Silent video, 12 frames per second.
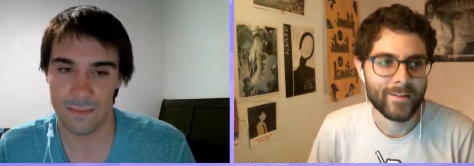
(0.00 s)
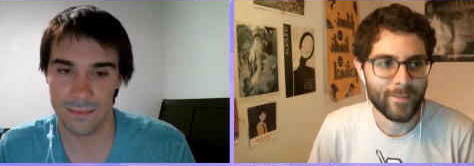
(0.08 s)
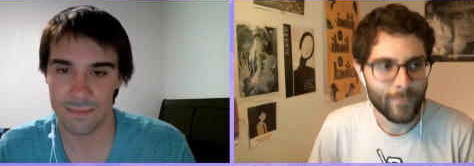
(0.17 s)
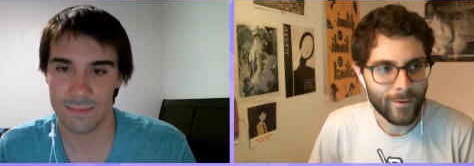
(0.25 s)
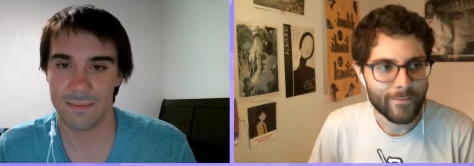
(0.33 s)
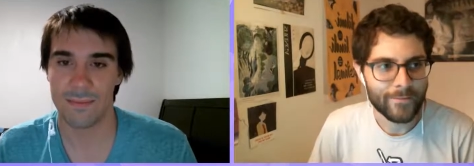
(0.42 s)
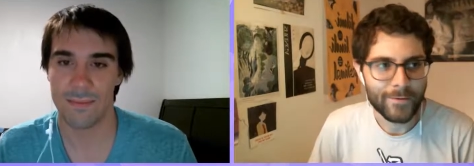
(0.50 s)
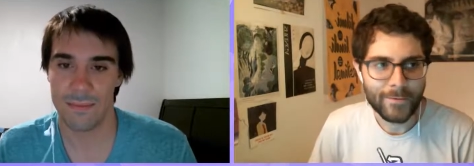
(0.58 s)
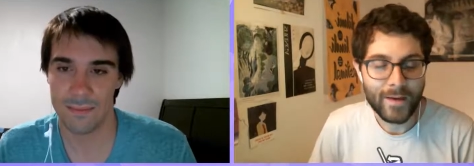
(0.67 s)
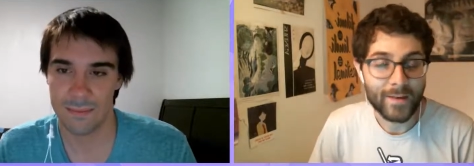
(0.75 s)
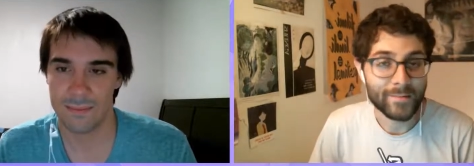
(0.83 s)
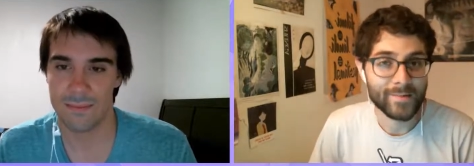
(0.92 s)
Speaker 1: There were a
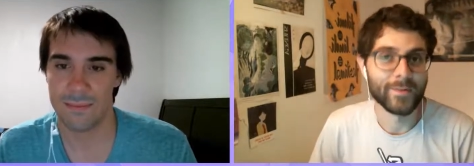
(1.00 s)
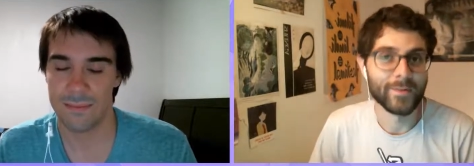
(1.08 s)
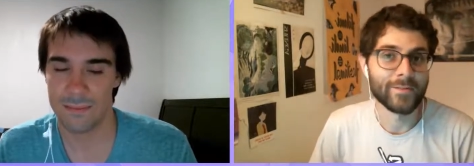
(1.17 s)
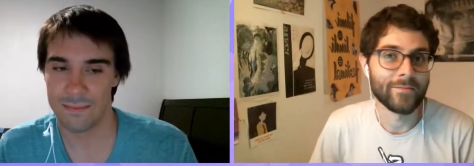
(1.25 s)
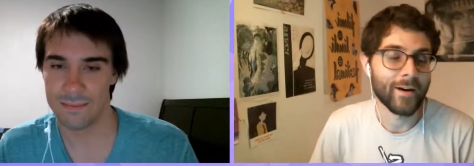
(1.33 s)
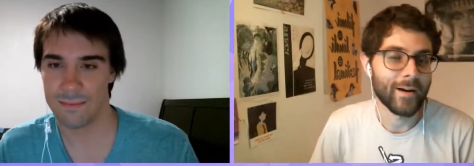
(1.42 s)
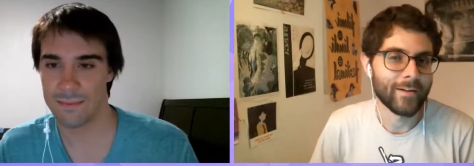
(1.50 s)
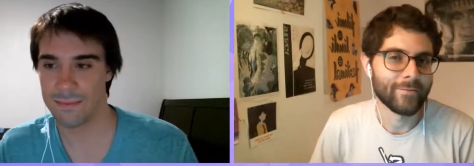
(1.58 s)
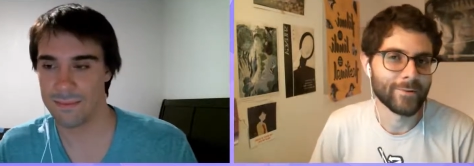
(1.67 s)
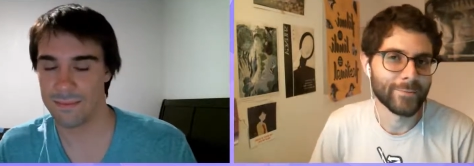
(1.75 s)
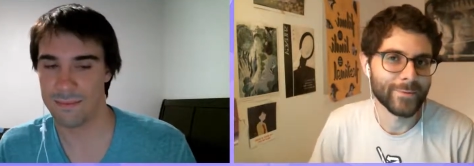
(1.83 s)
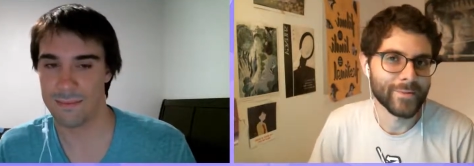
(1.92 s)
few games that went to five,
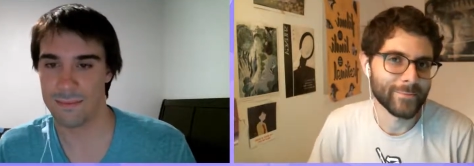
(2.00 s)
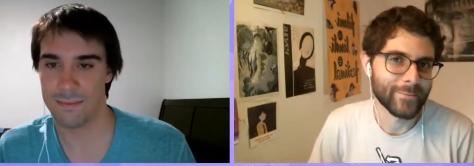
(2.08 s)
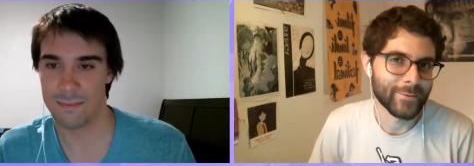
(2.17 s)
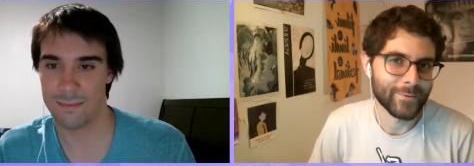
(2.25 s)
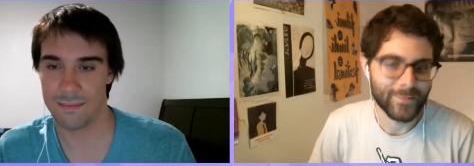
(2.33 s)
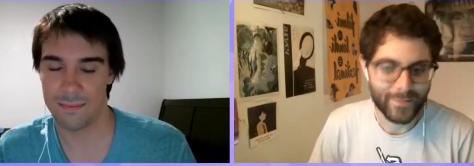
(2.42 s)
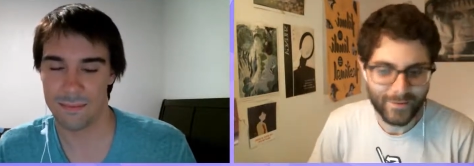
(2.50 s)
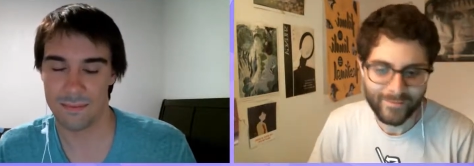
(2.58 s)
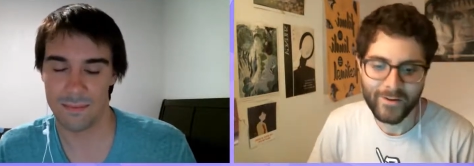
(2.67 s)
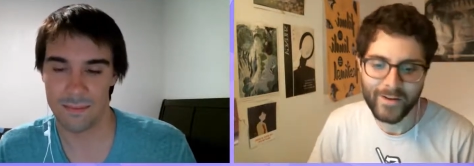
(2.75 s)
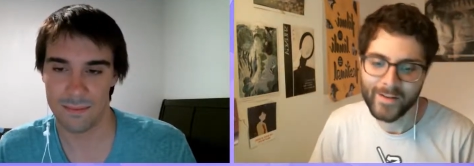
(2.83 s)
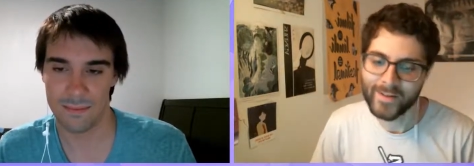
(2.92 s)
which was which was really
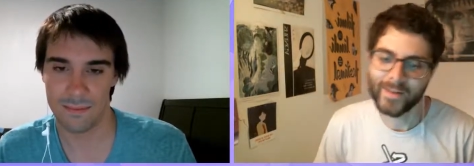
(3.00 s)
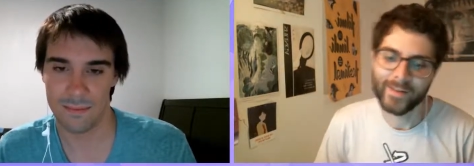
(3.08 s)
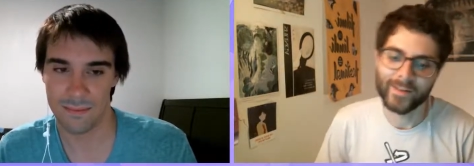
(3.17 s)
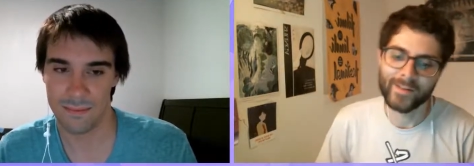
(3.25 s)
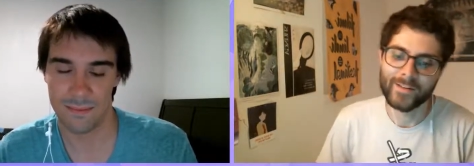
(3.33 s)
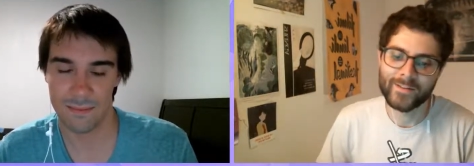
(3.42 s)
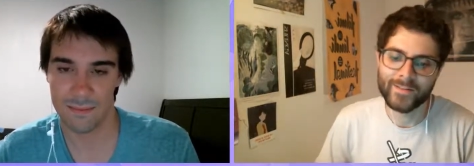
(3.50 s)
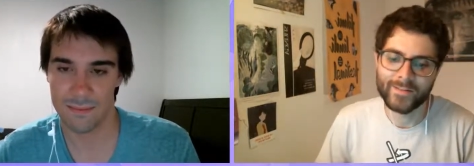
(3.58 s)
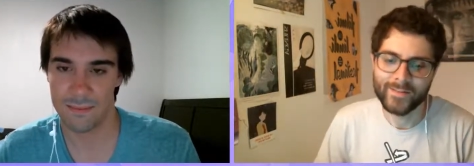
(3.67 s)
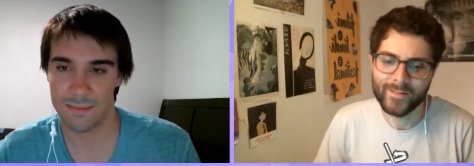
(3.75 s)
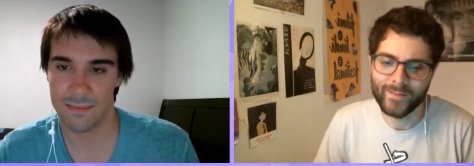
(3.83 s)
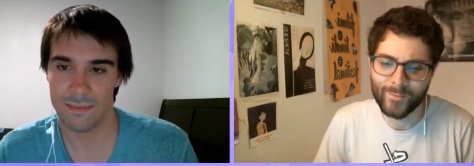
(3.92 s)
fun, and
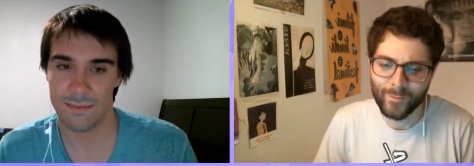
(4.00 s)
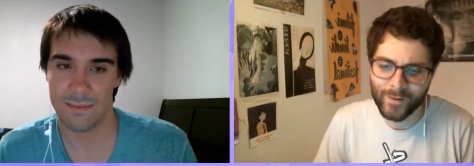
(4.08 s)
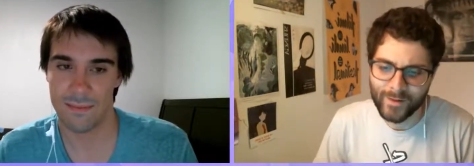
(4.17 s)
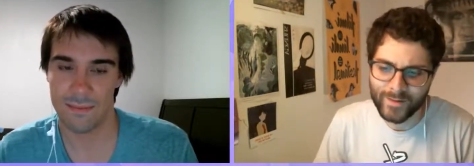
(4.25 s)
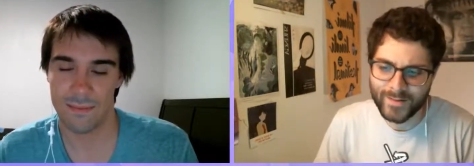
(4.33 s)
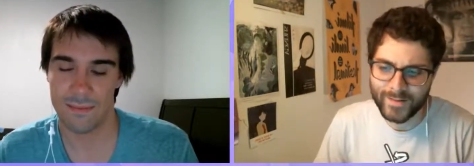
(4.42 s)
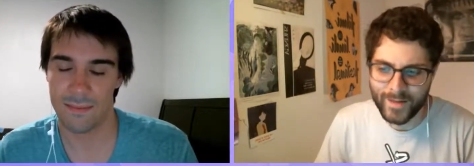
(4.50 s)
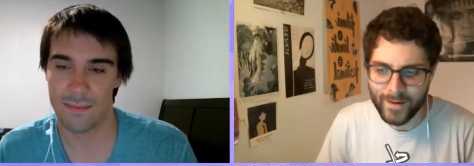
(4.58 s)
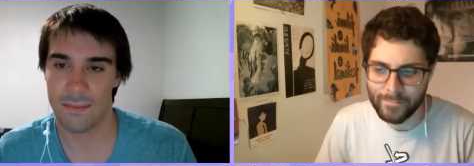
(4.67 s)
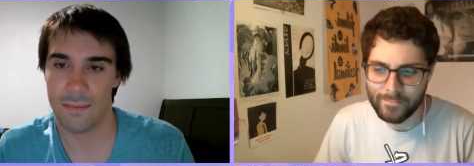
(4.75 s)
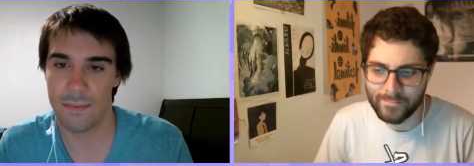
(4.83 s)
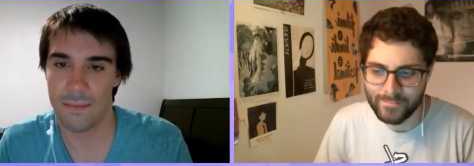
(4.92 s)
there were
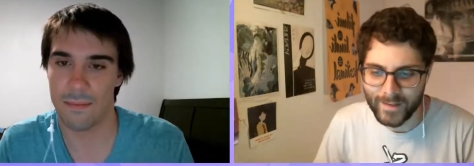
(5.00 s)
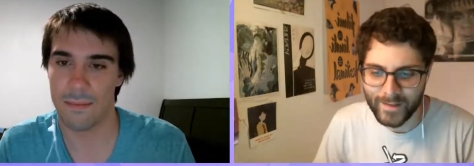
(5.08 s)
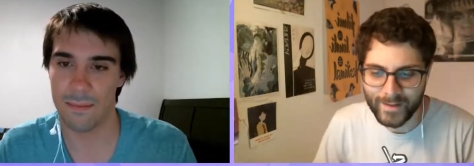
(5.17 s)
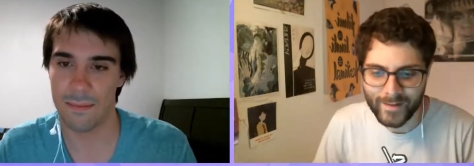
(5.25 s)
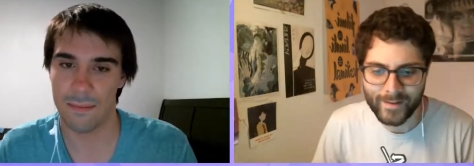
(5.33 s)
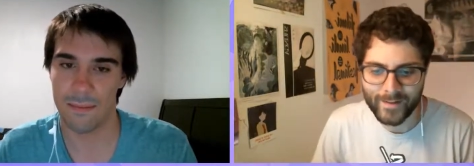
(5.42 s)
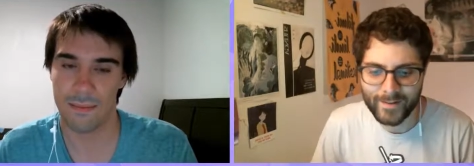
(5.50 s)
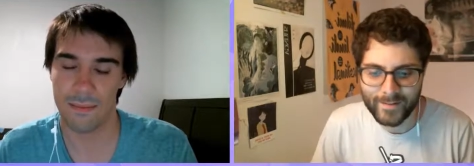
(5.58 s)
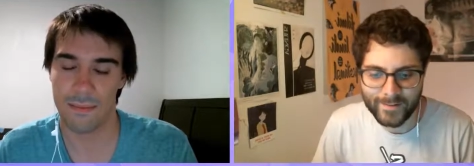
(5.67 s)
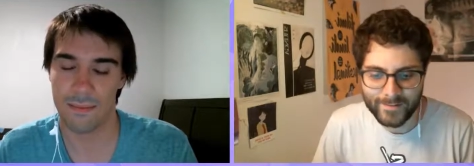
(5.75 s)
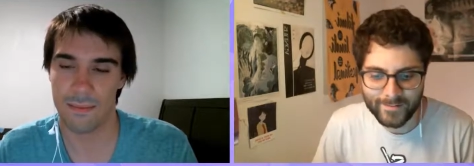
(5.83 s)
some, uh,